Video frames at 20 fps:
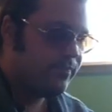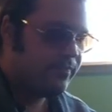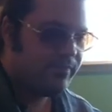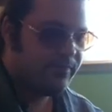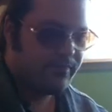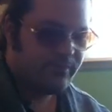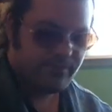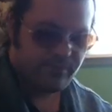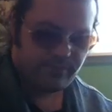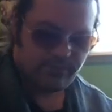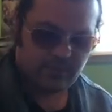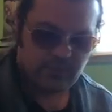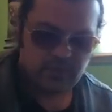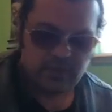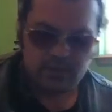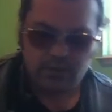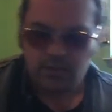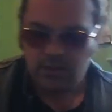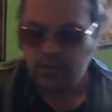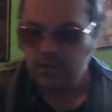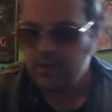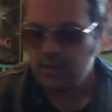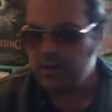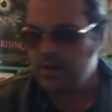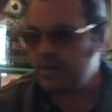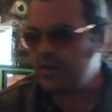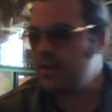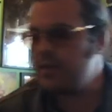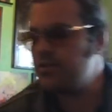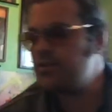
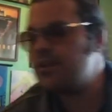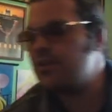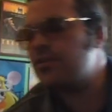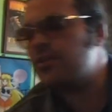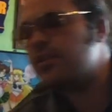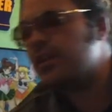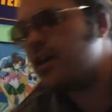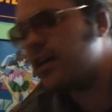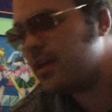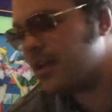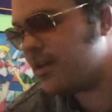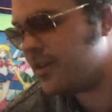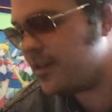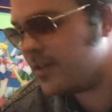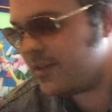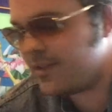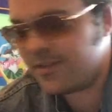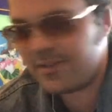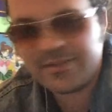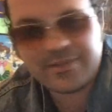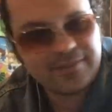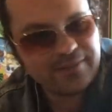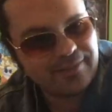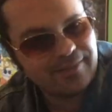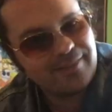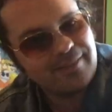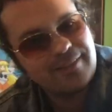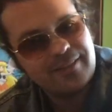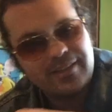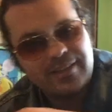And next is the
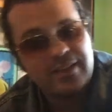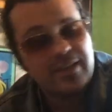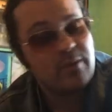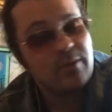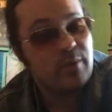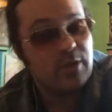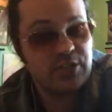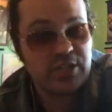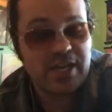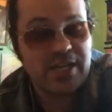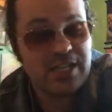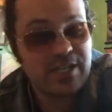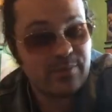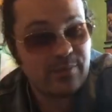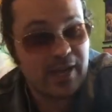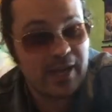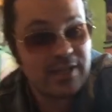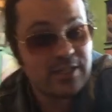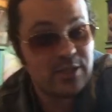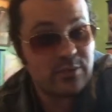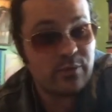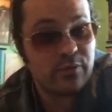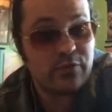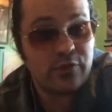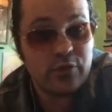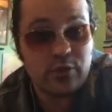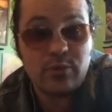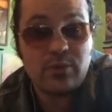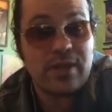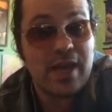which I did
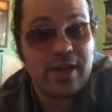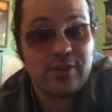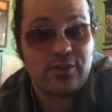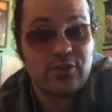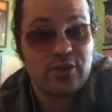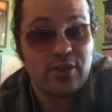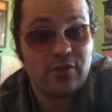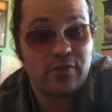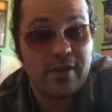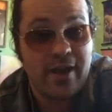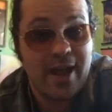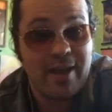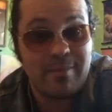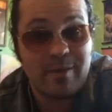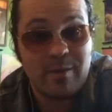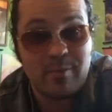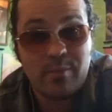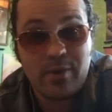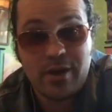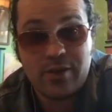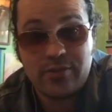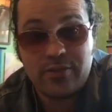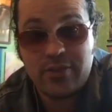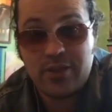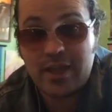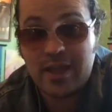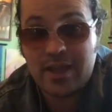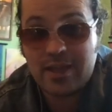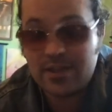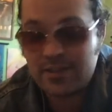review last year for Anime Month,
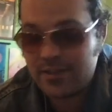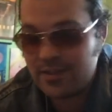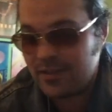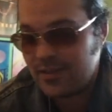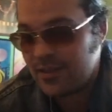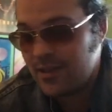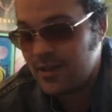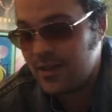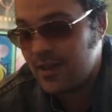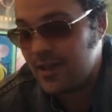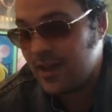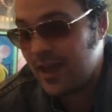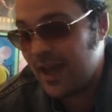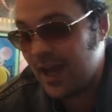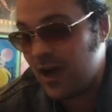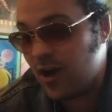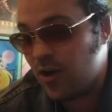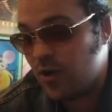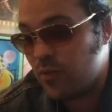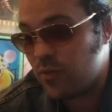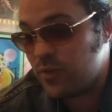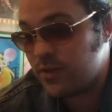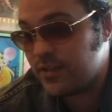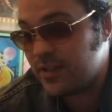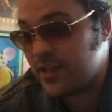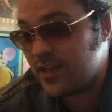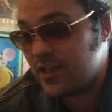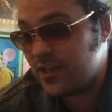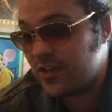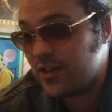and how
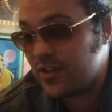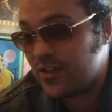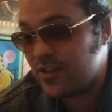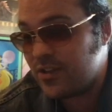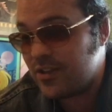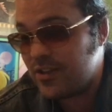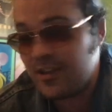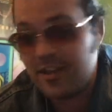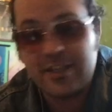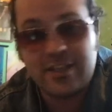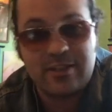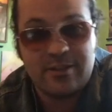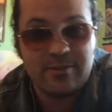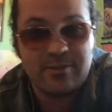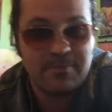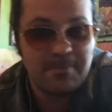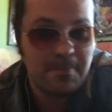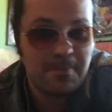ridiculous and